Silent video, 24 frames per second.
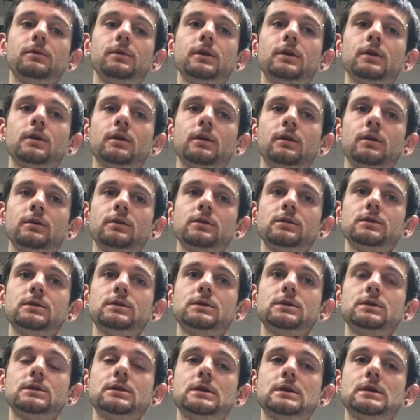
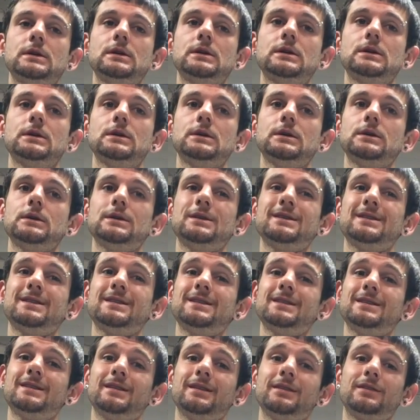because,
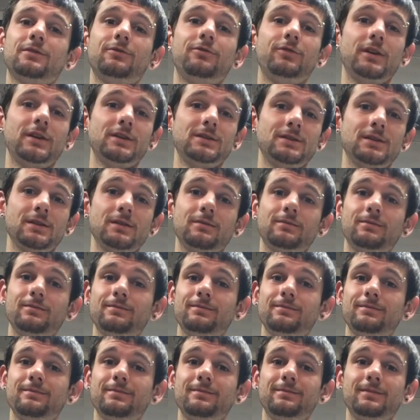let's face it,
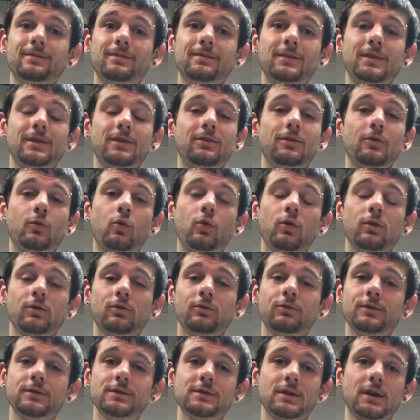the
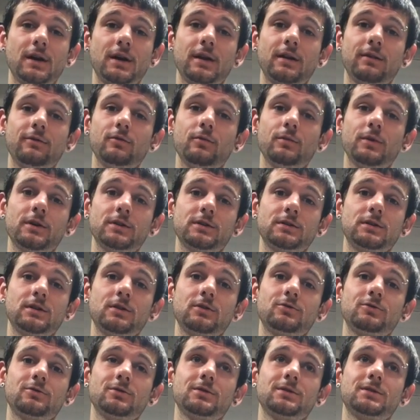world does not have your best
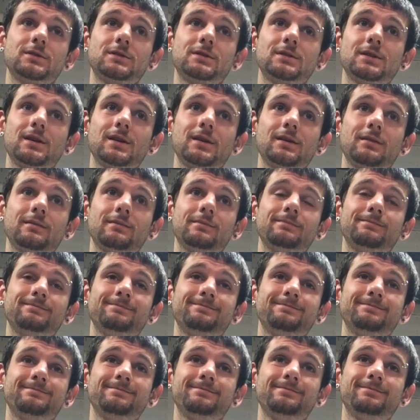interest, and
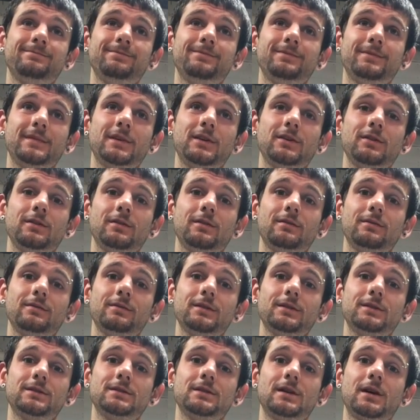you know,
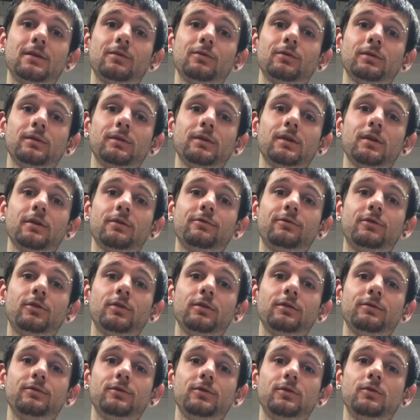it's not really their
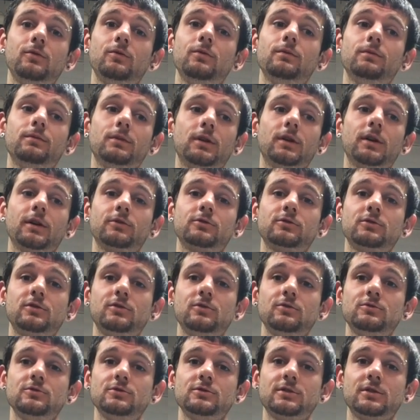fault if you
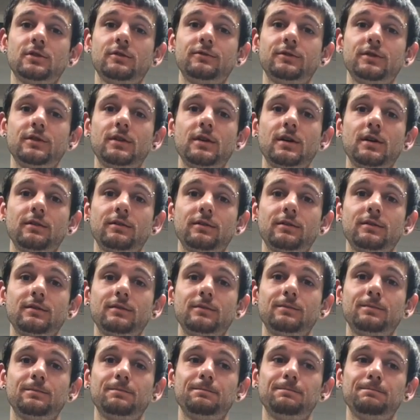electrocute yourself to death.
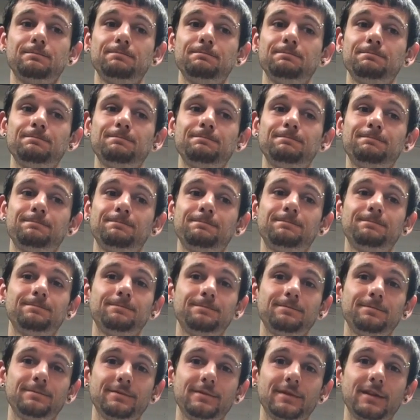
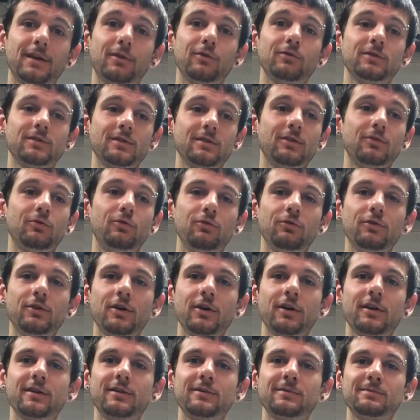That was a little
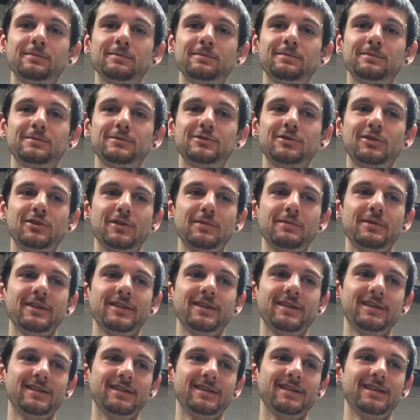dark. Sorry about
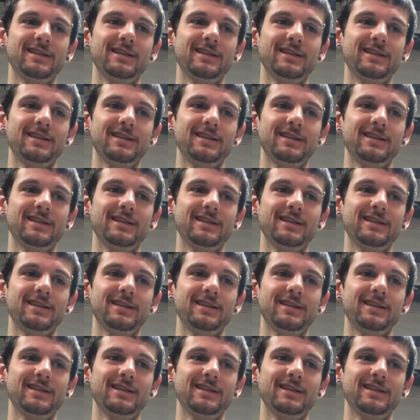that.